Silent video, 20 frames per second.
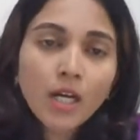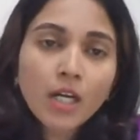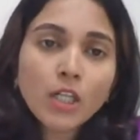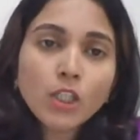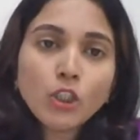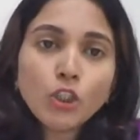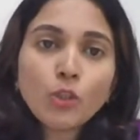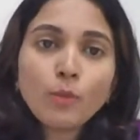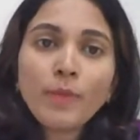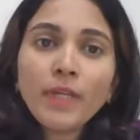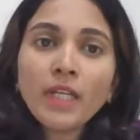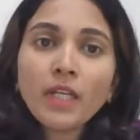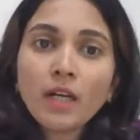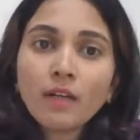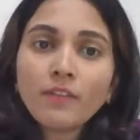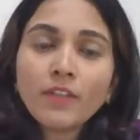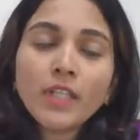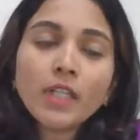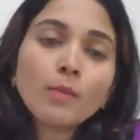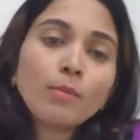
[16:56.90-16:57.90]
should be
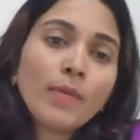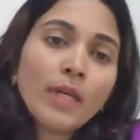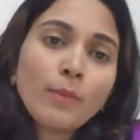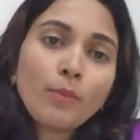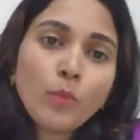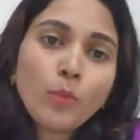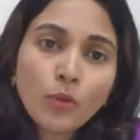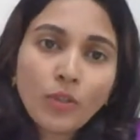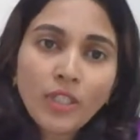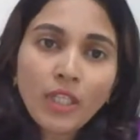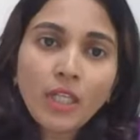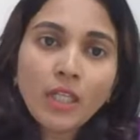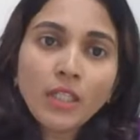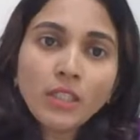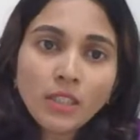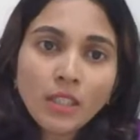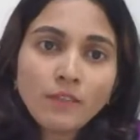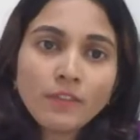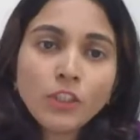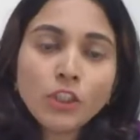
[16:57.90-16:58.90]
covered up by
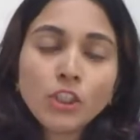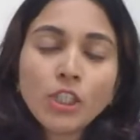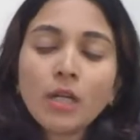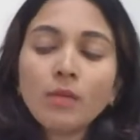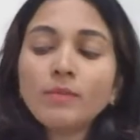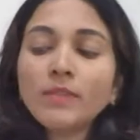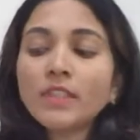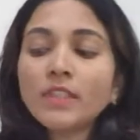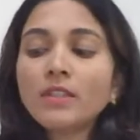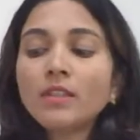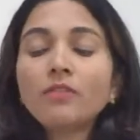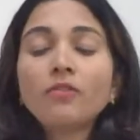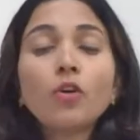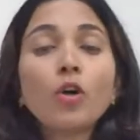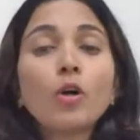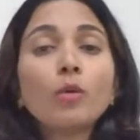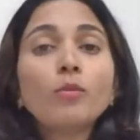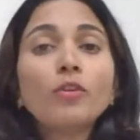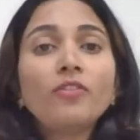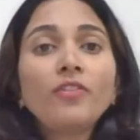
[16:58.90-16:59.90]
proteins, which comes in the
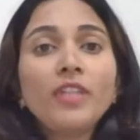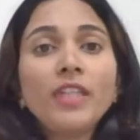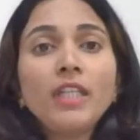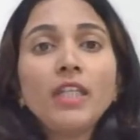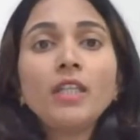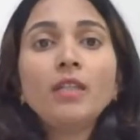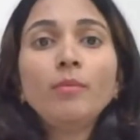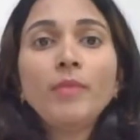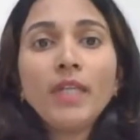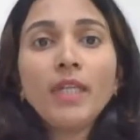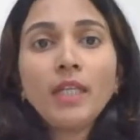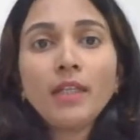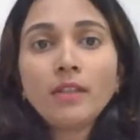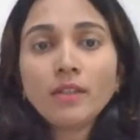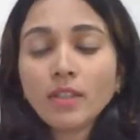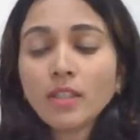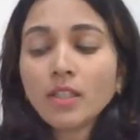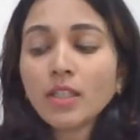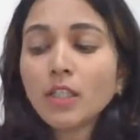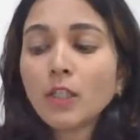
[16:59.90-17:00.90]
form of lean meat,
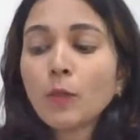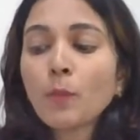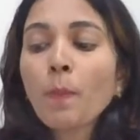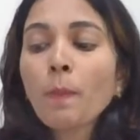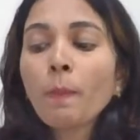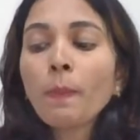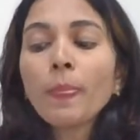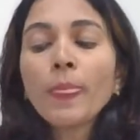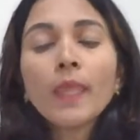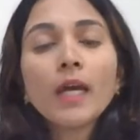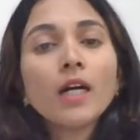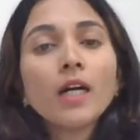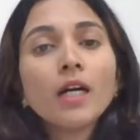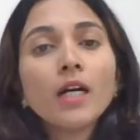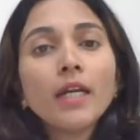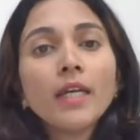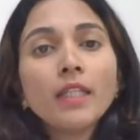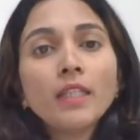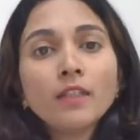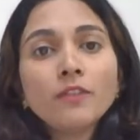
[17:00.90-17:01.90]

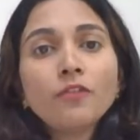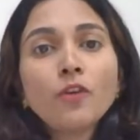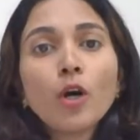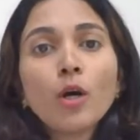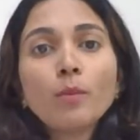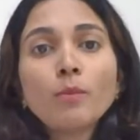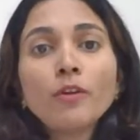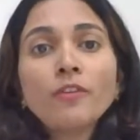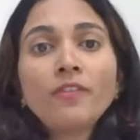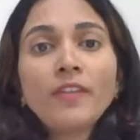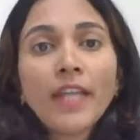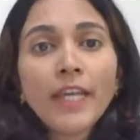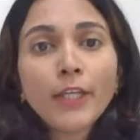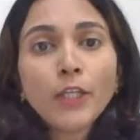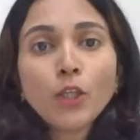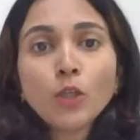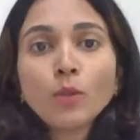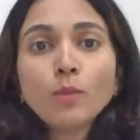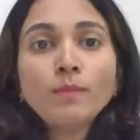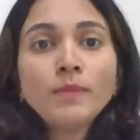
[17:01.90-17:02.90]
in the form of
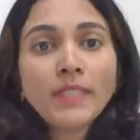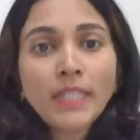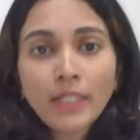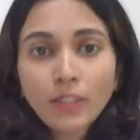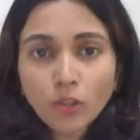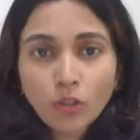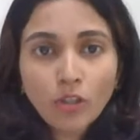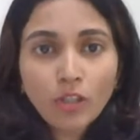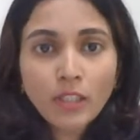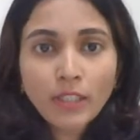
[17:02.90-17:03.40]
legumes and all